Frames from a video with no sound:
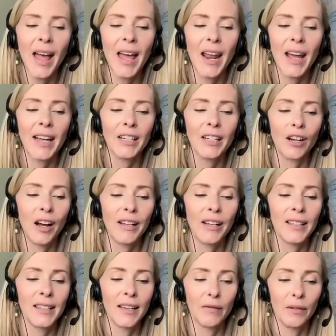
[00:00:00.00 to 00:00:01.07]
And I
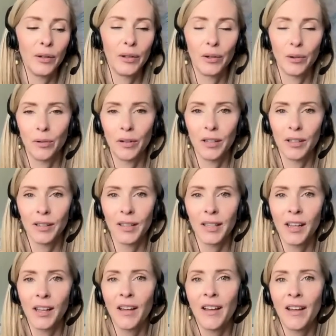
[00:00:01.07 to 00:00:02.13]
taught several tools
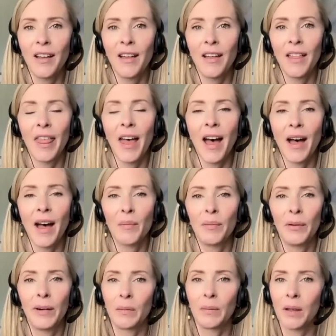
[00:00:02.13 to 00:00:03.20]
that
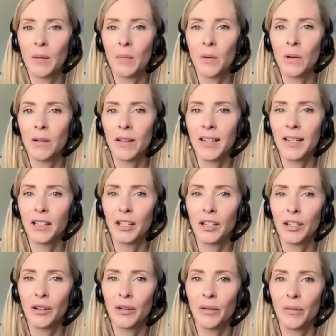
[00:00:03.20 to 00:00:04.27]
bring people
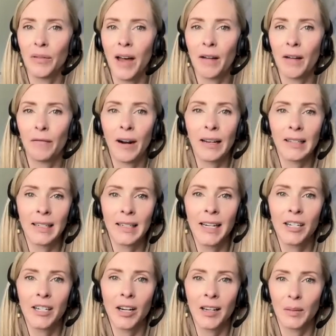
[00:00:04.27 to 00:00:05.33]
into that rest,
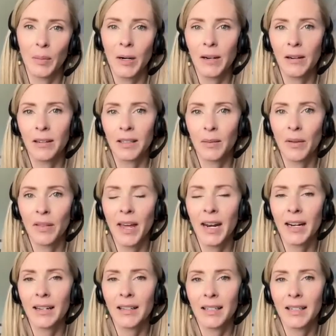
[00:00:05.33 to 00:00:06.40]
digest,
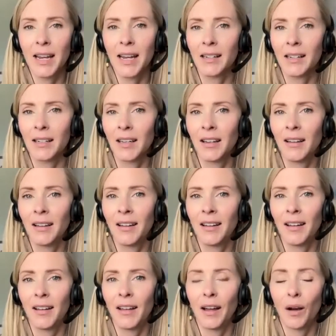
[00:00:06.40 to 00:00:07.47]
parasympathetic state
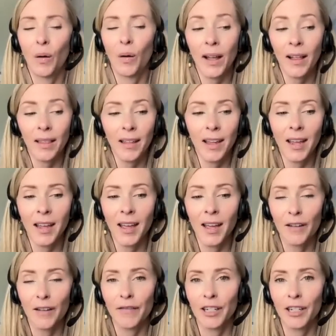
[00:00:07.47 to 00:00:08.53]
quickly
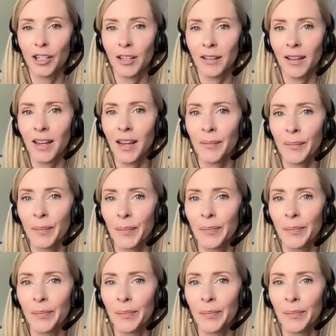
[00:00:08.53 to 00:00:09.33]
and efficiently.